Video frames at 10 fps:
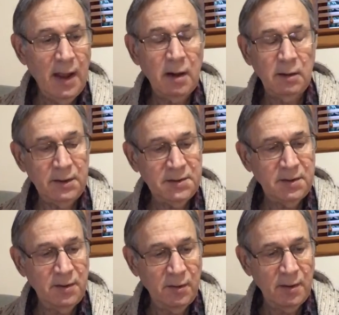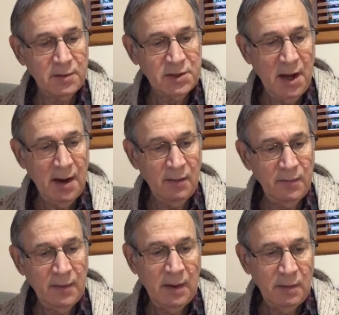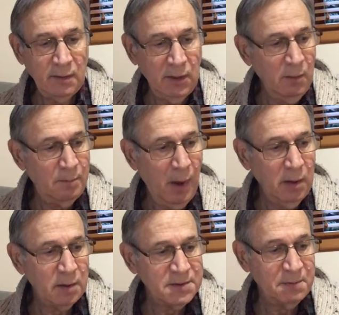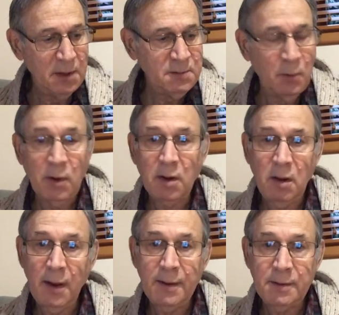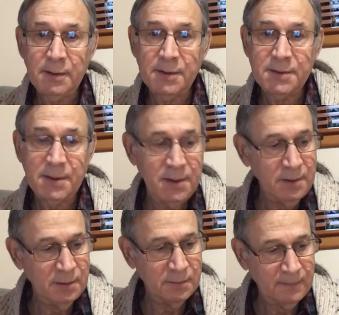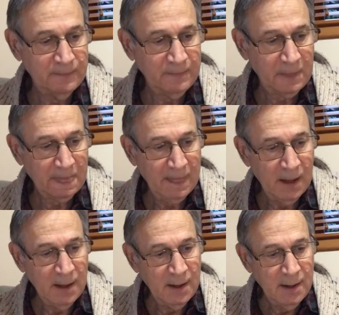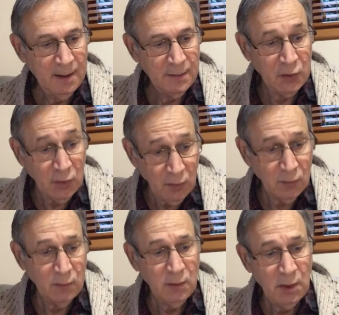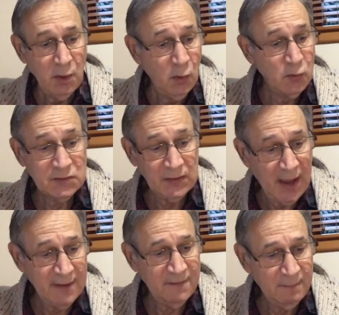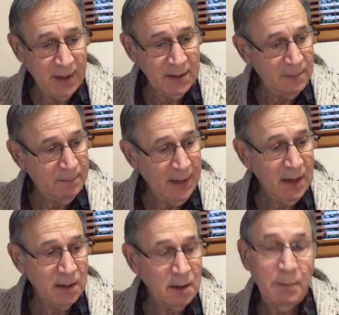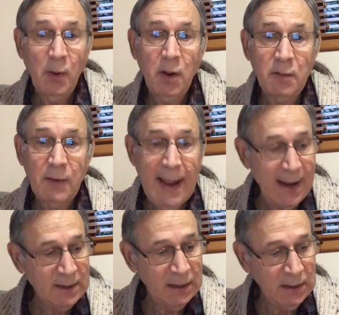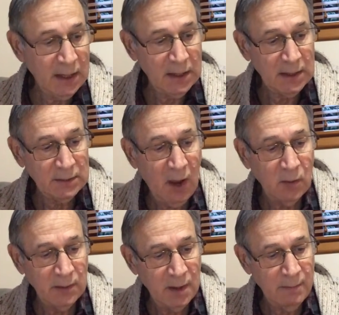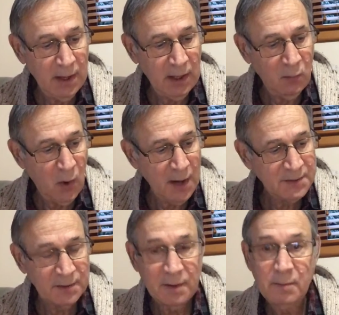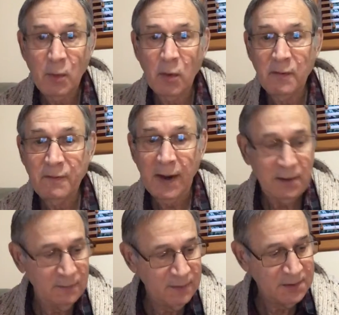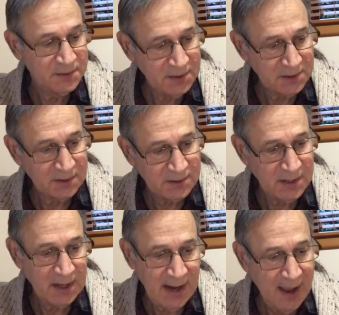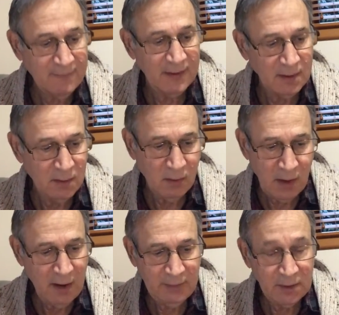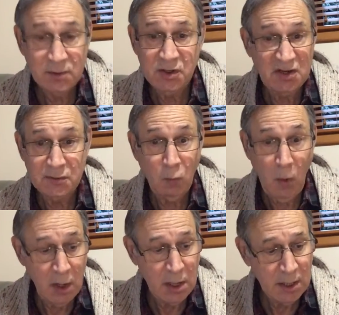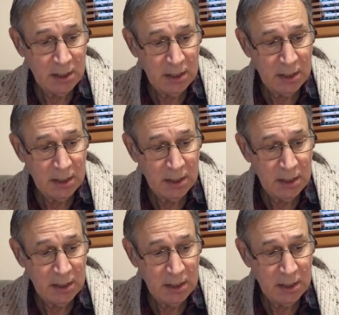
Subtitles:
how to listen to your inner child, the little bugger is much more inclined to listen to you. The you whose life may depend upon reacting like an adult and making wiser and more effective decisions than F it or having just one.